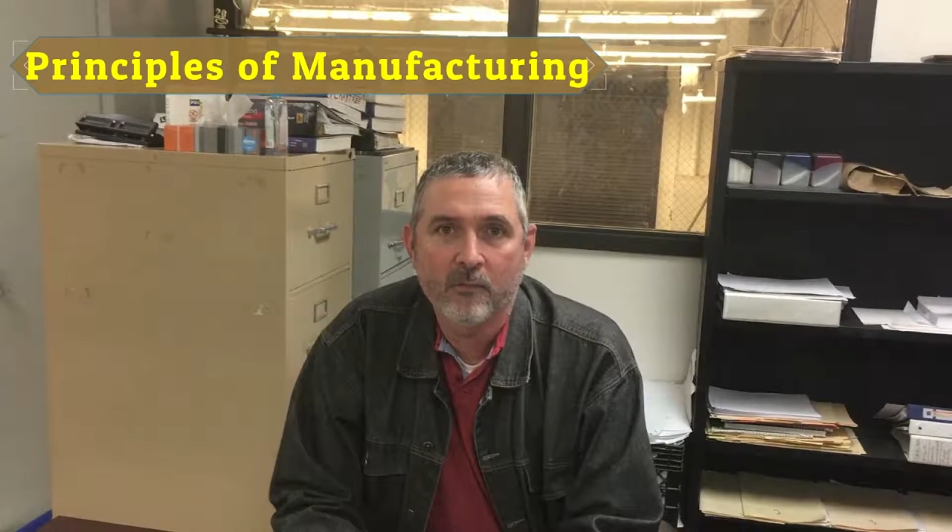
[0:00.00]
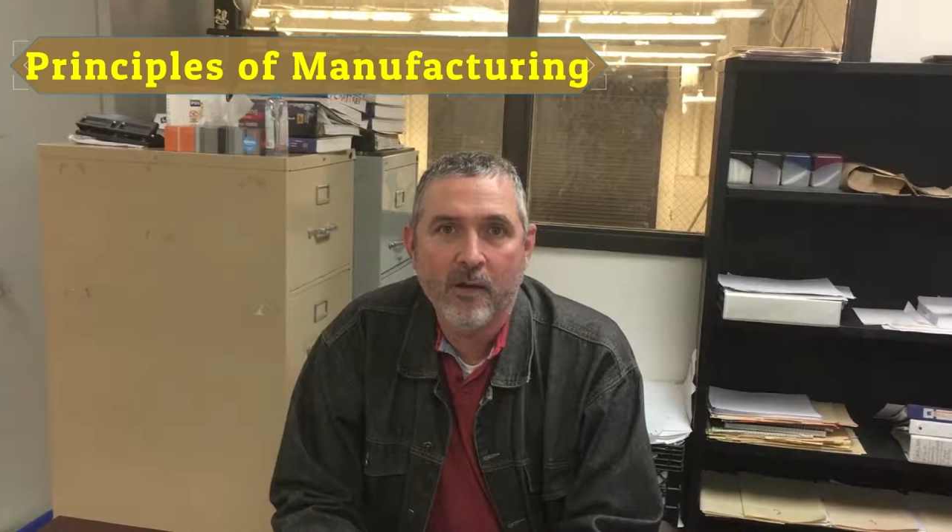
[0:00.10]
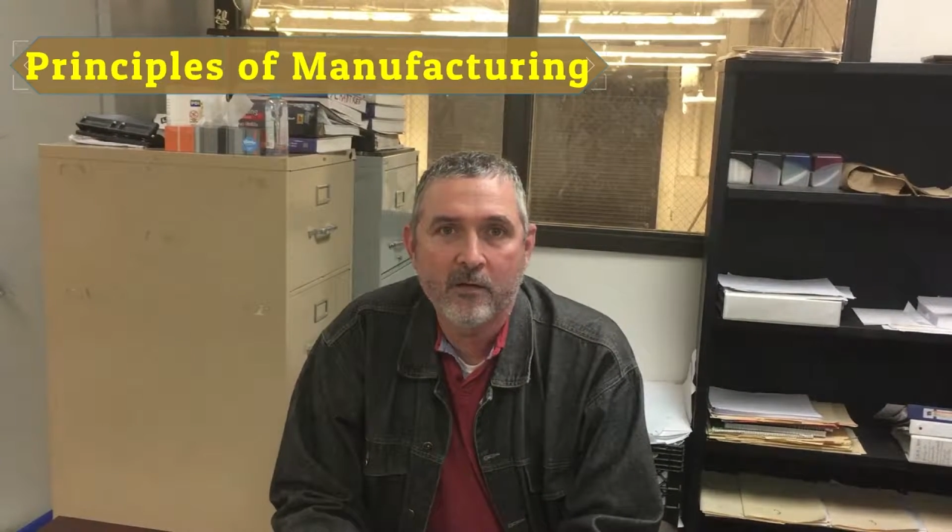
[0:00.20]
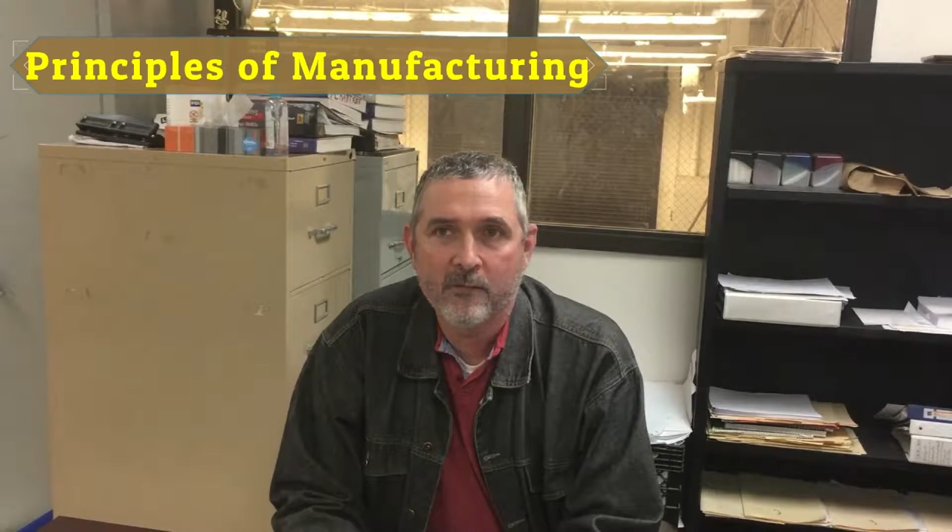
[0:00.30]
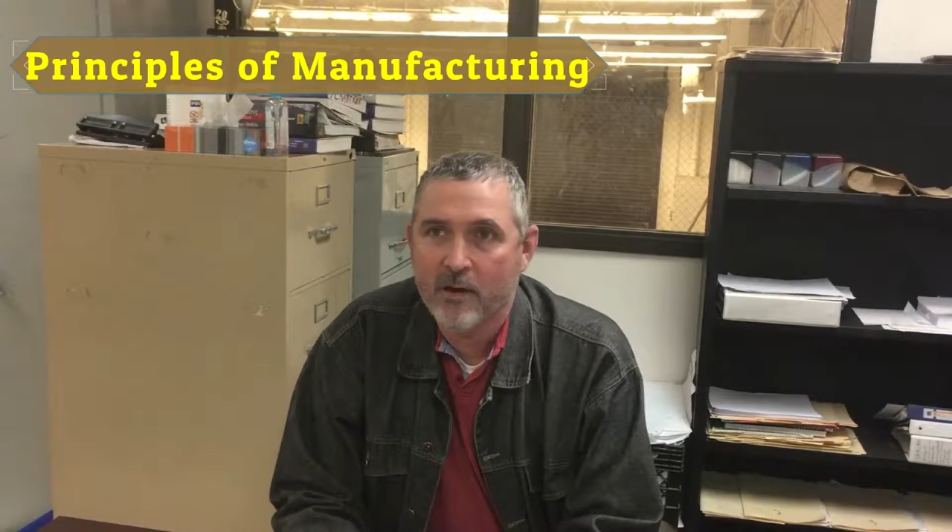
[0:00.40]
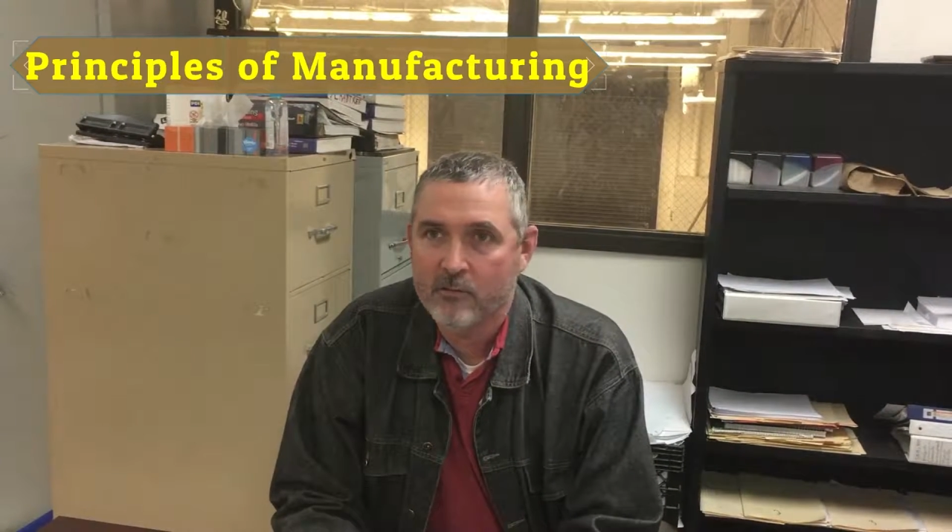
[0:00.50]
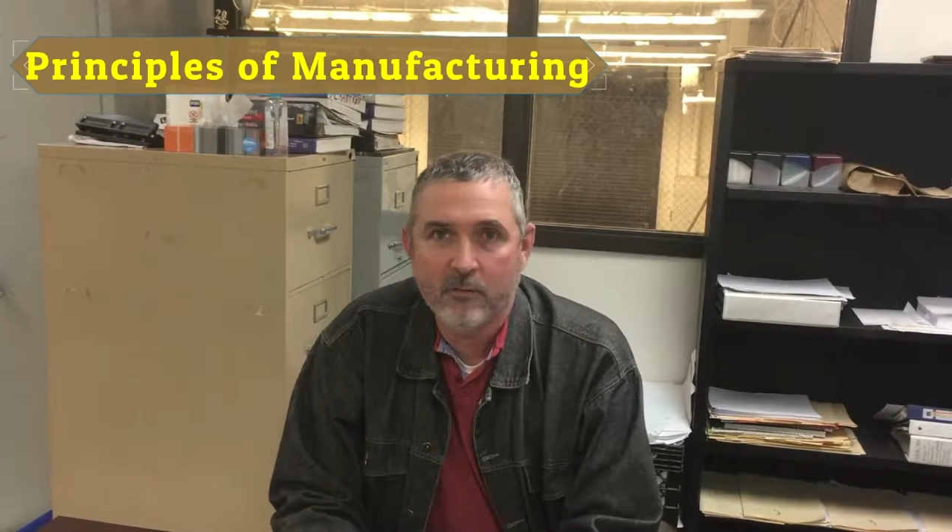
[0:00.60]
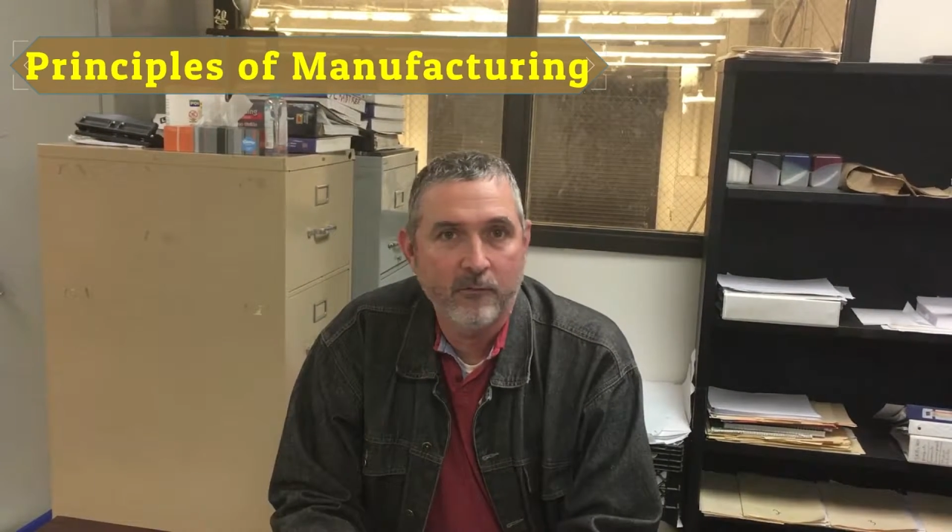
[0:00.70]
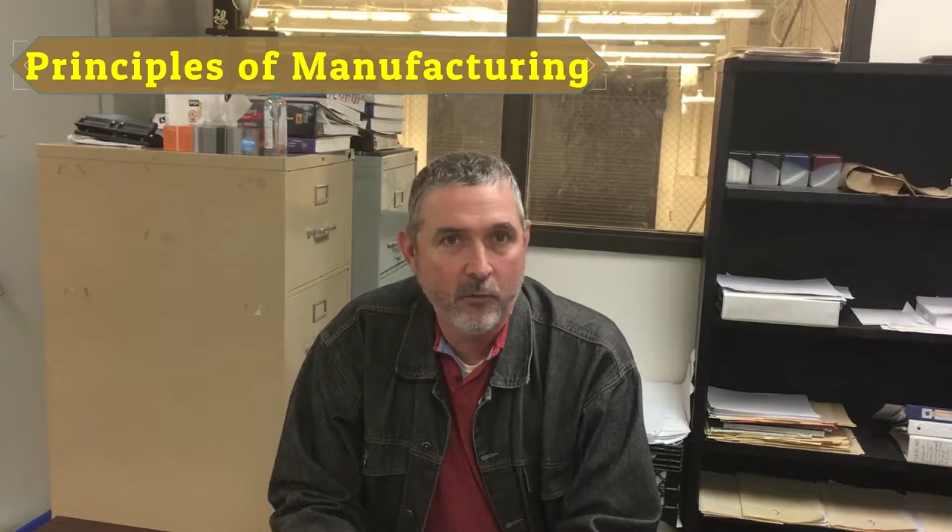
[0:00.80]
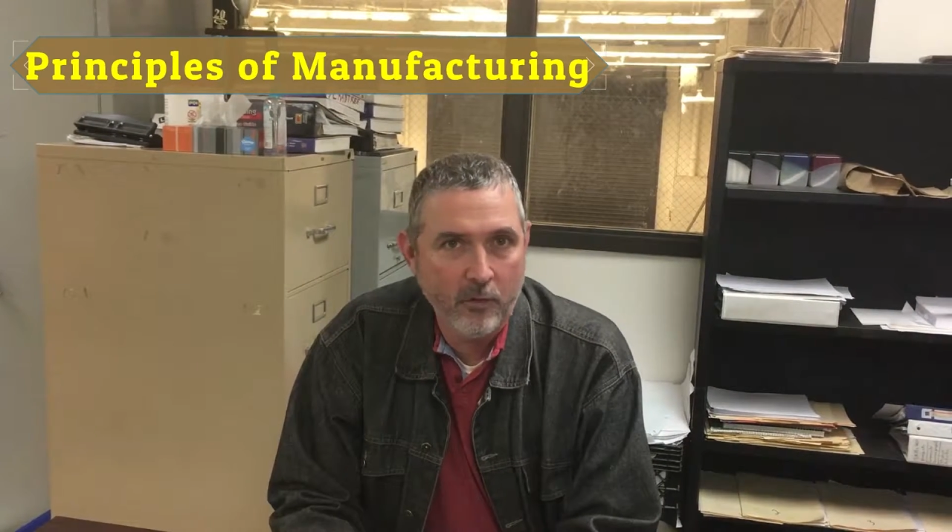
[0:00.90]

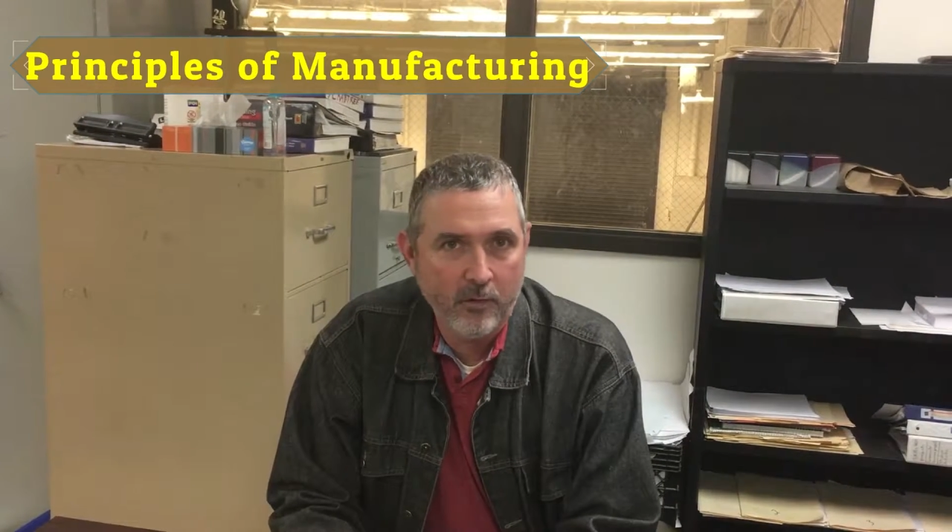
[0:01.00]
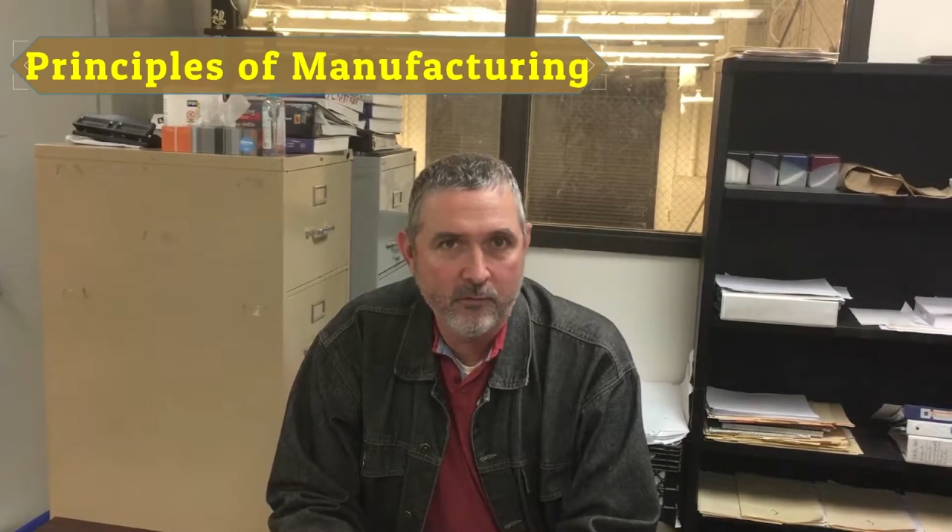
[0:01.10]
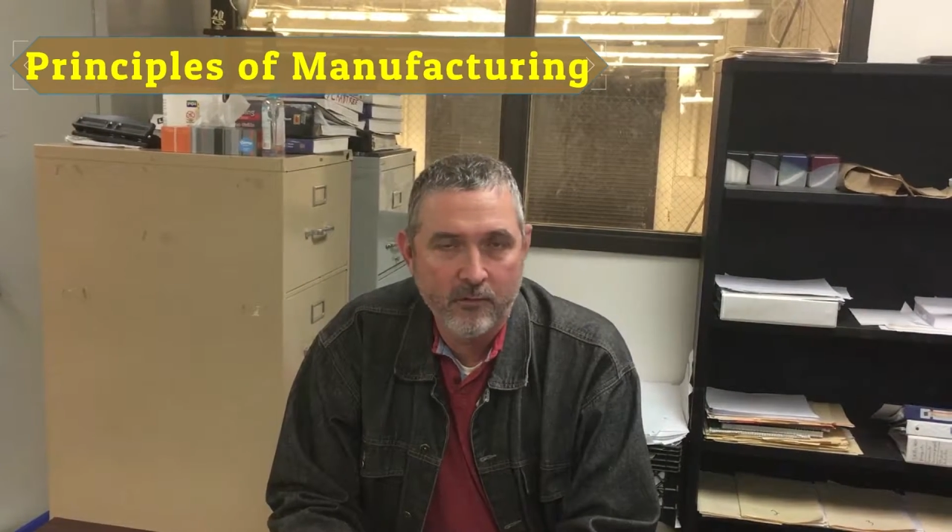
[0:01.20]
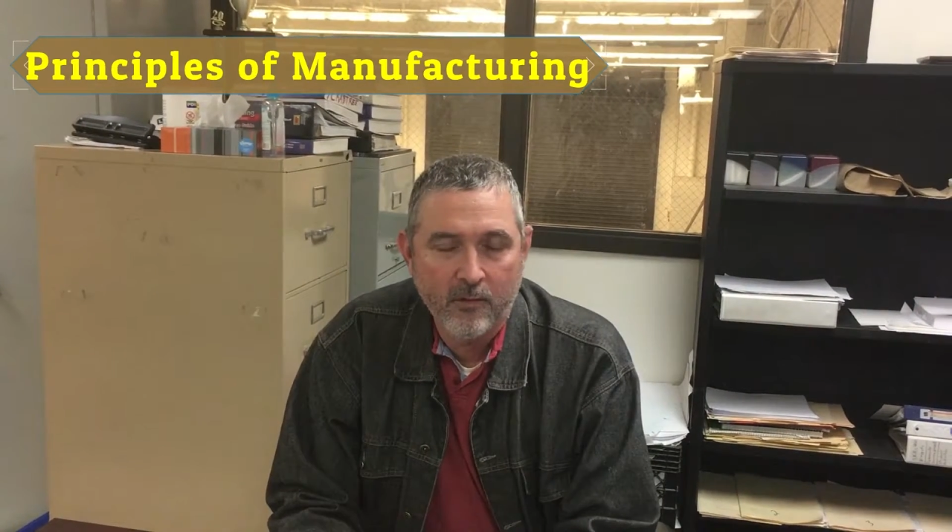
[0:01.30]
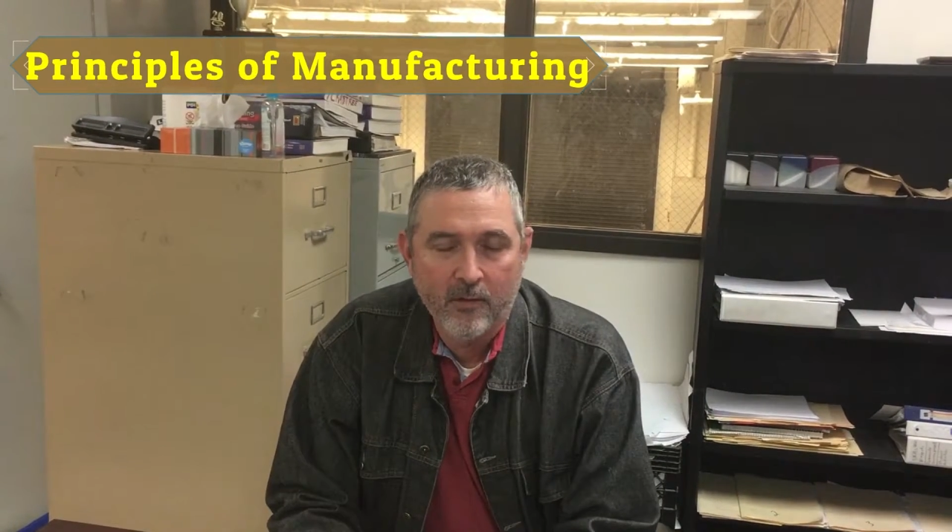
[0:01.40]
manufacturing of goods.